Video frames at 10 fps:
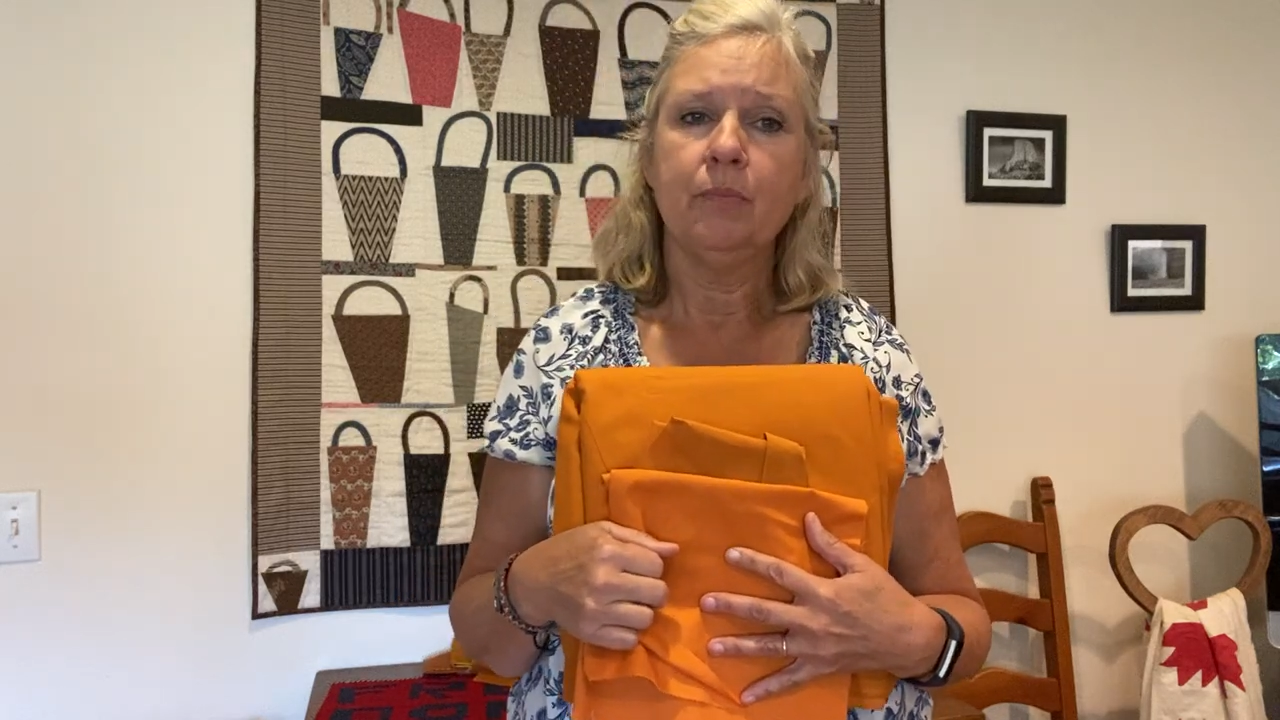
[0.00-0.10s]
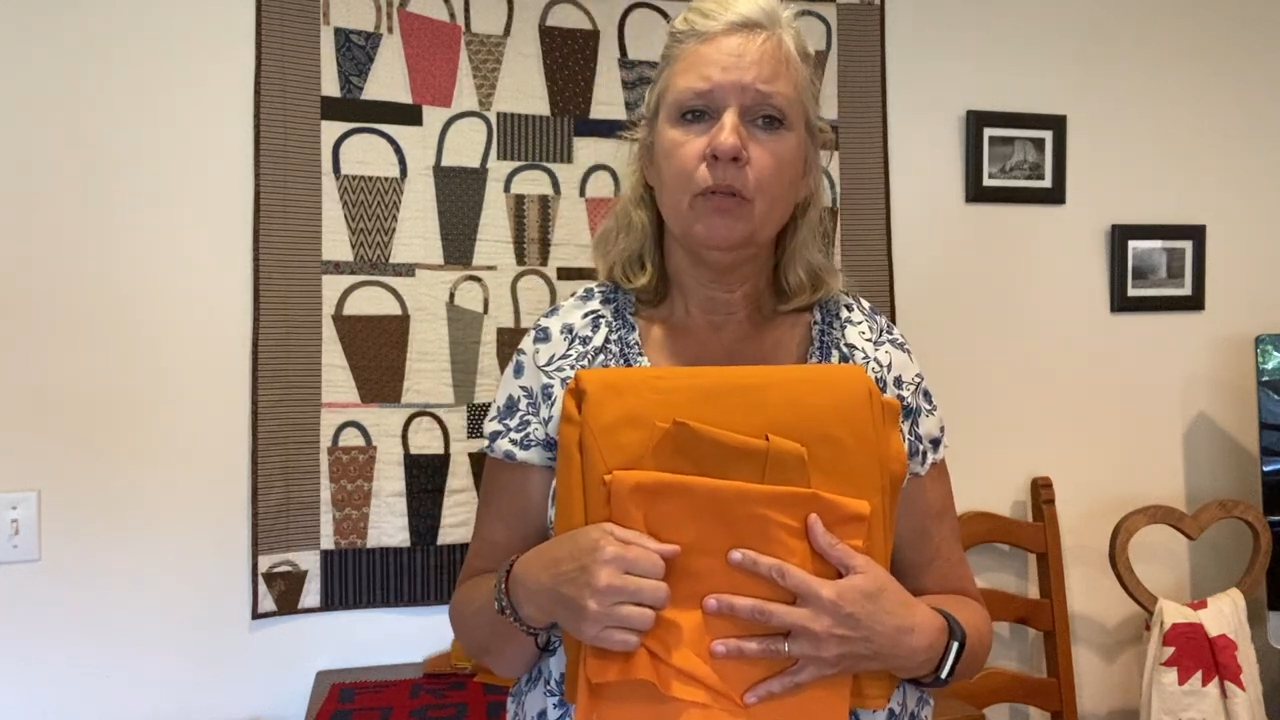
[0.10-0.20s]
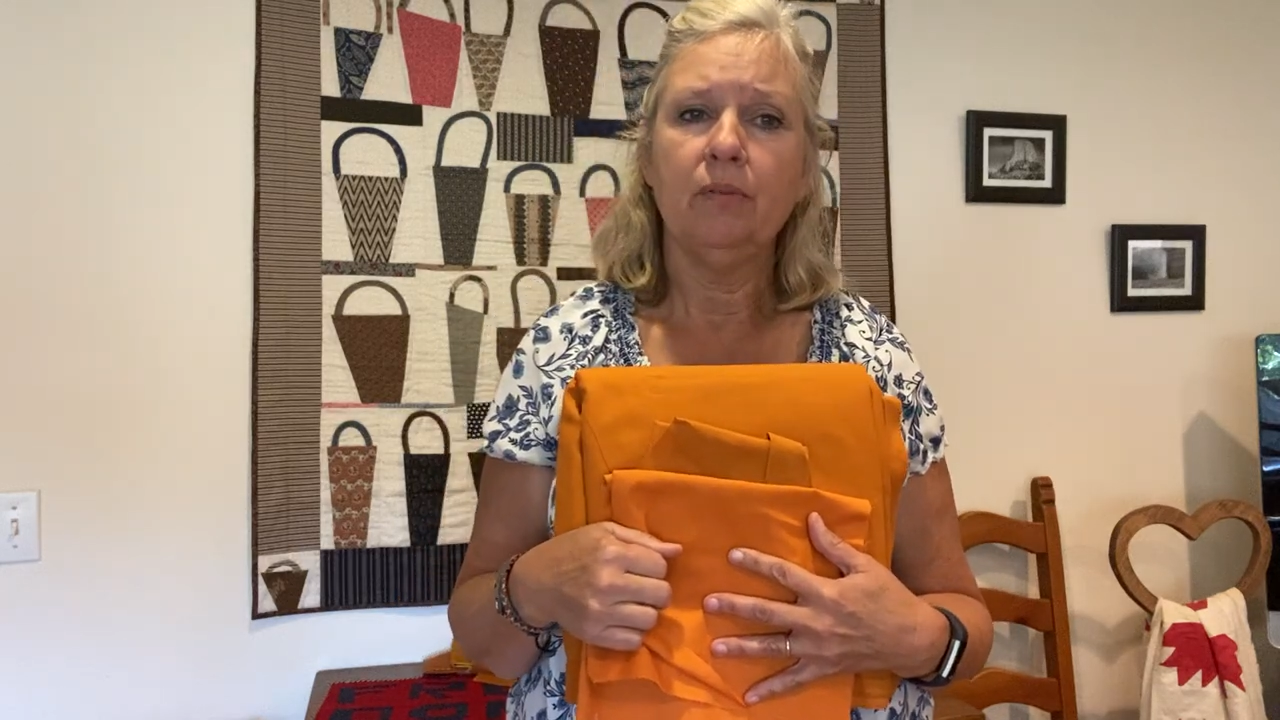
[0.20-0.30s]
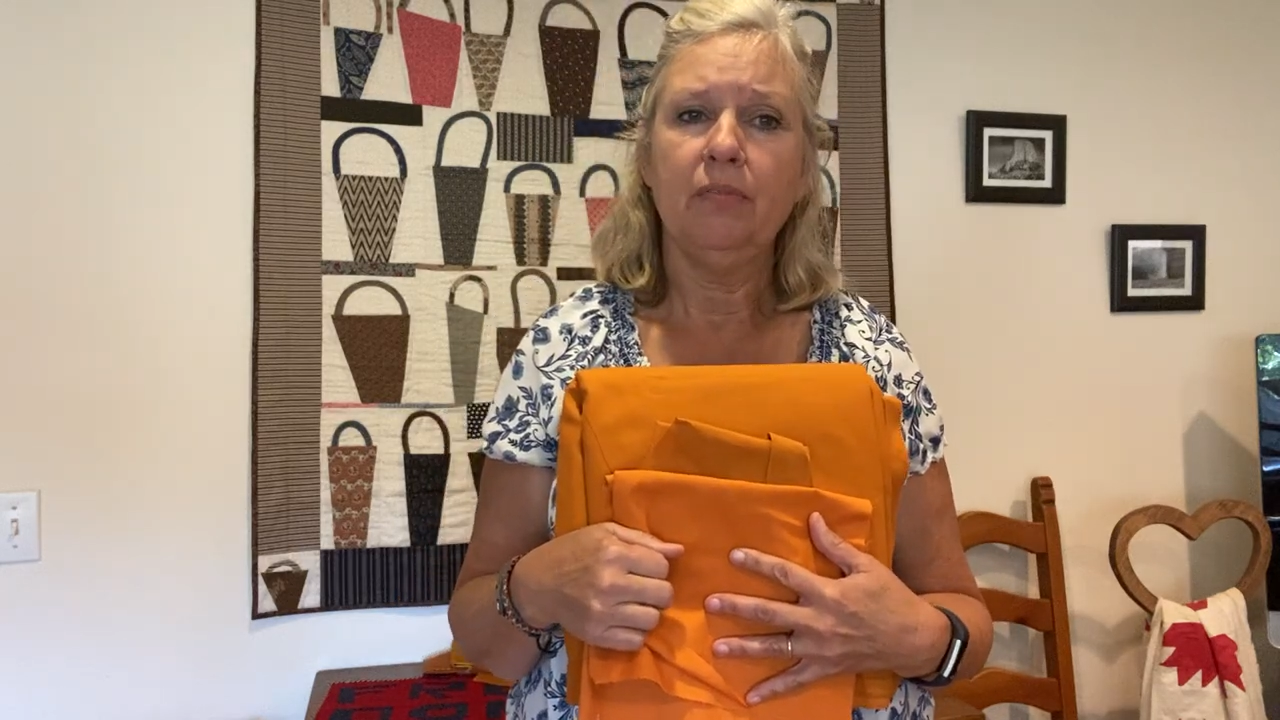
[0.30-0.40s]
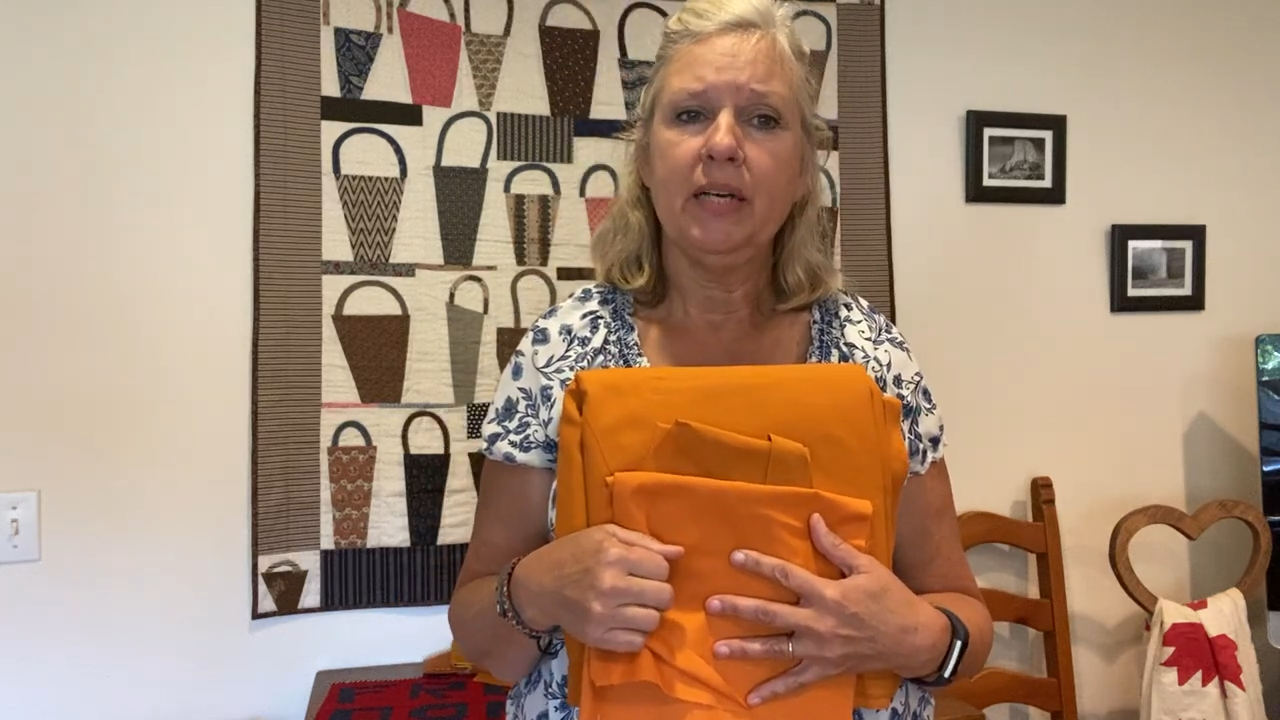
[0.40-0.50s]

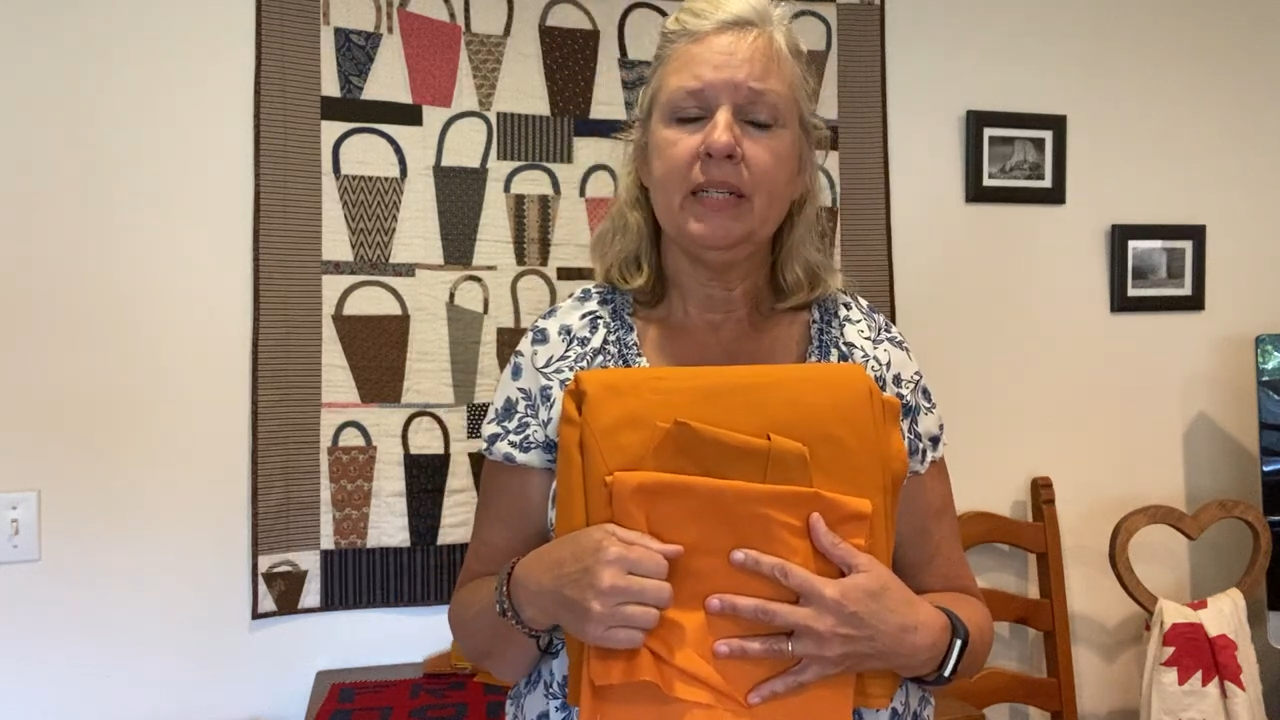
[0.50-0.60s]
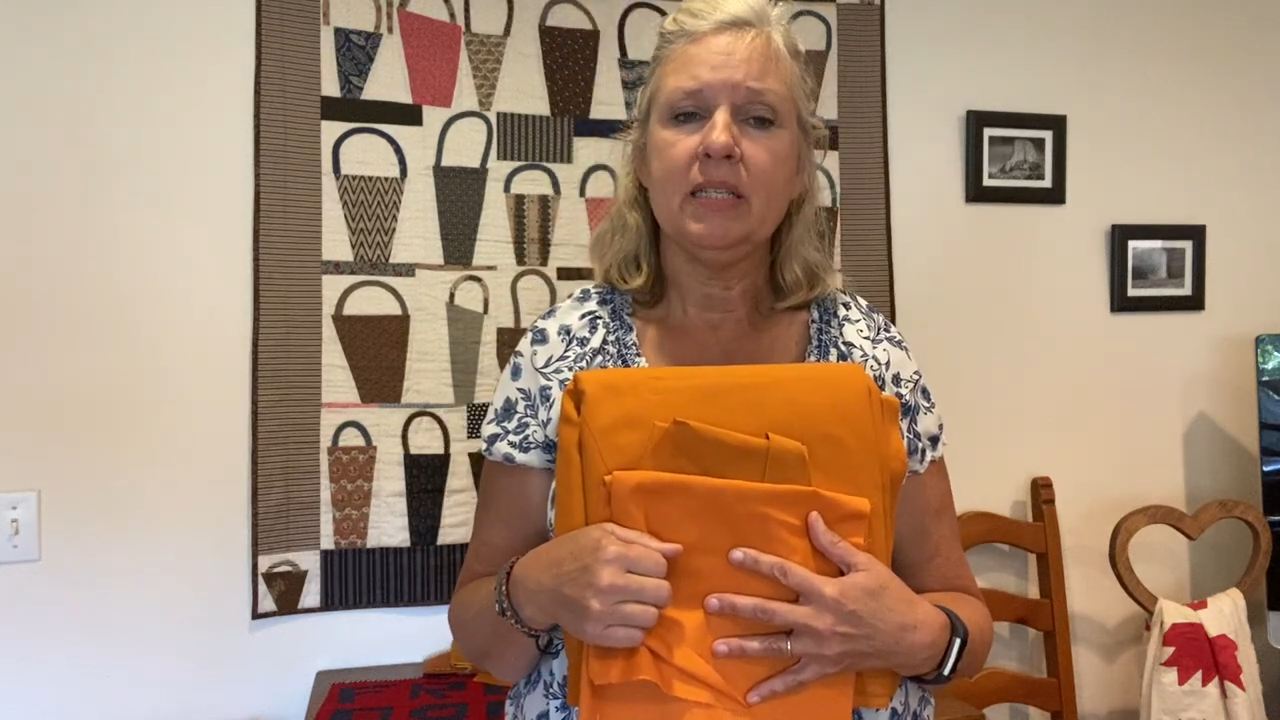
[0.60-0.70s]
you'll find